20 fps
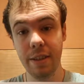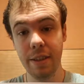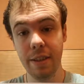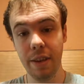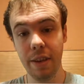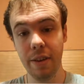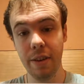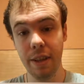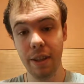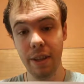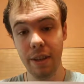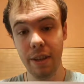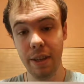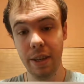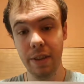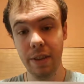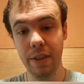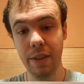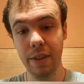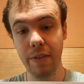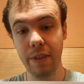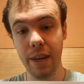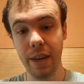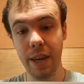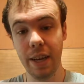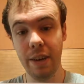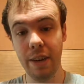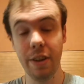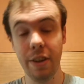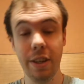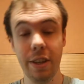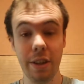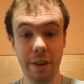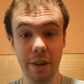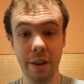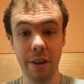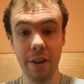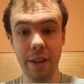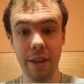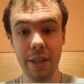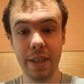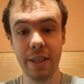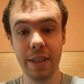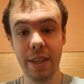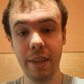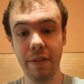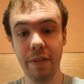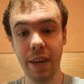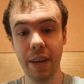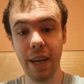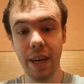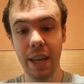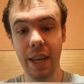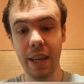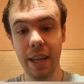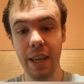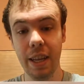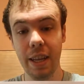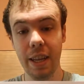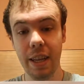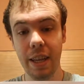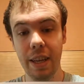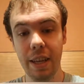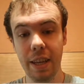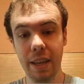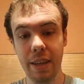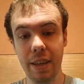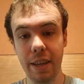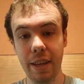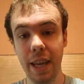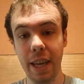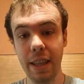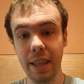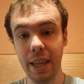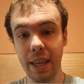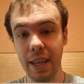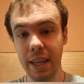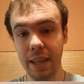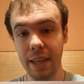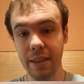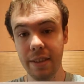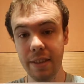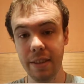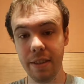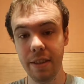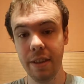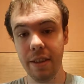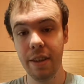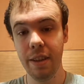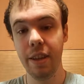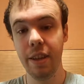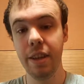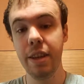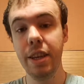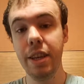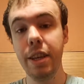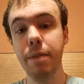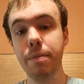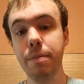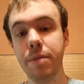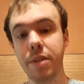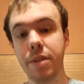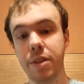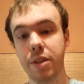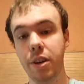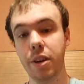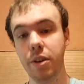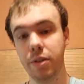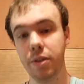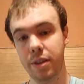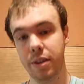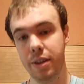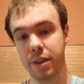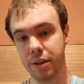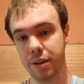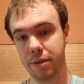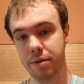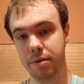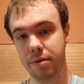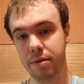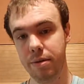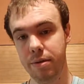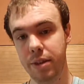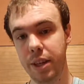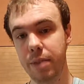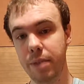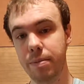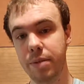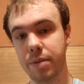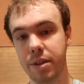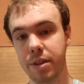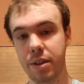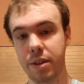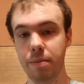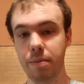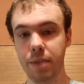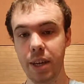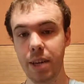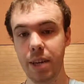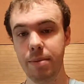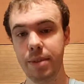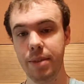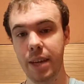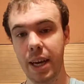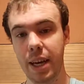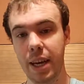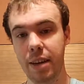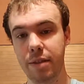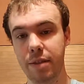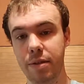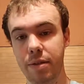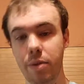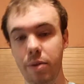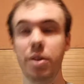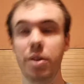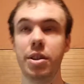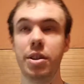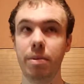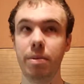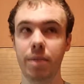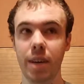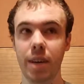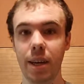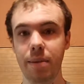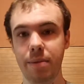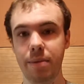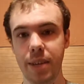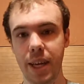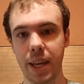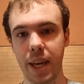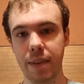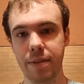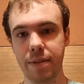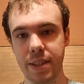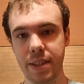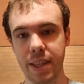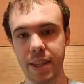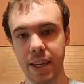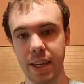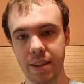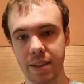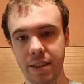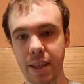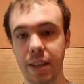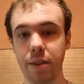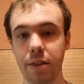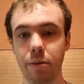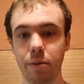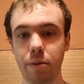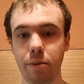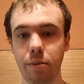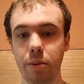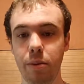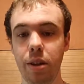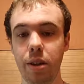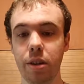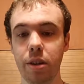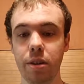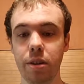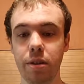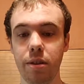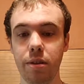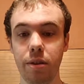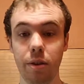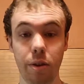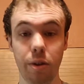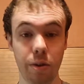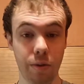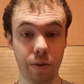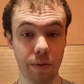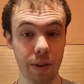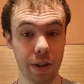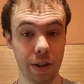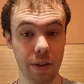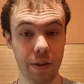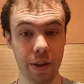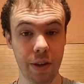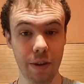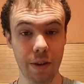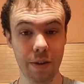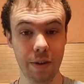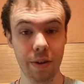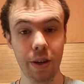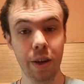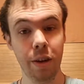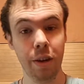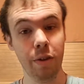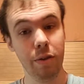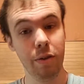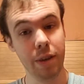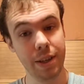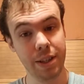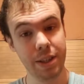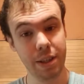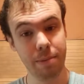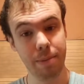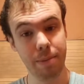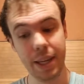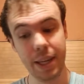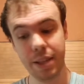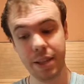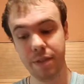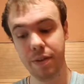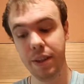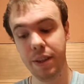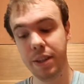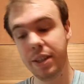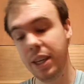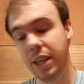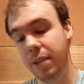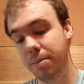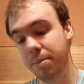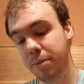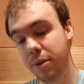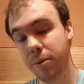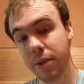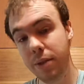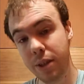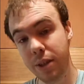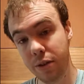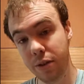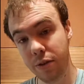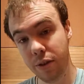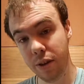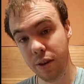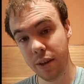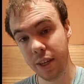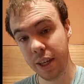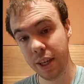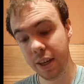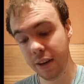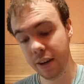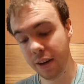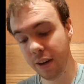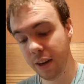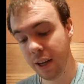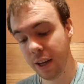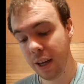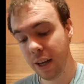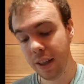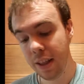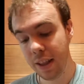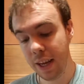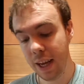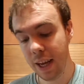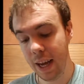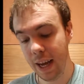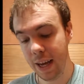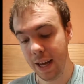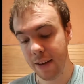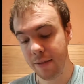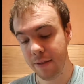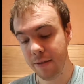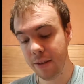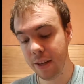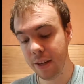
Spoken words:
they've got, or as acarids, they've got 8 legs. Nymphs don't, though. Nymphs sometimes they have 6, and or if we don't know, russet mites, for example, which I'll draw here, they have